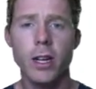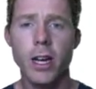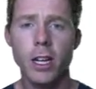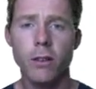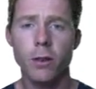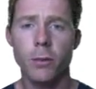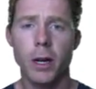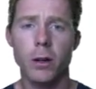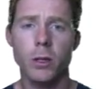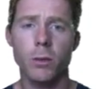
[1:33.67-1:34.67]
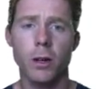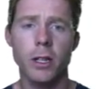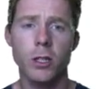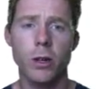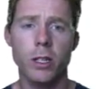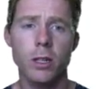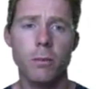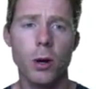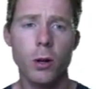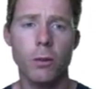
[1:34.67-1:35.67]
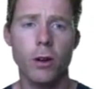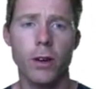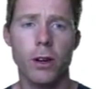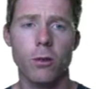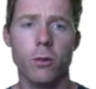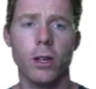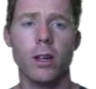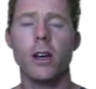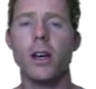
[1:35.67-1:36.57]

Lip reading: negative of the power supply, straight to the bottom of R3.